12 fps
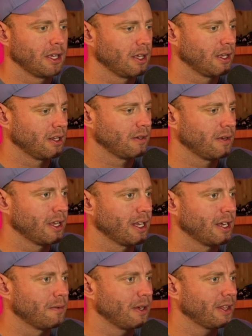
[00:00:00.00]
You know what?
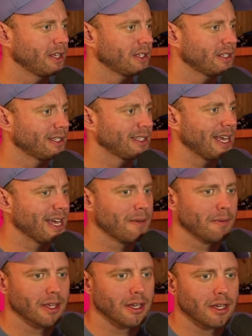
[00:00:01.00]
I want the
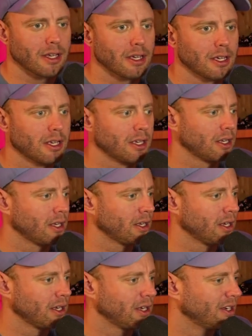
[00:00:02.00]
salmon.
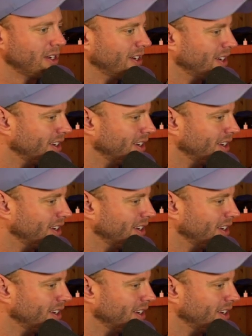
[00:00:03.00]
I'm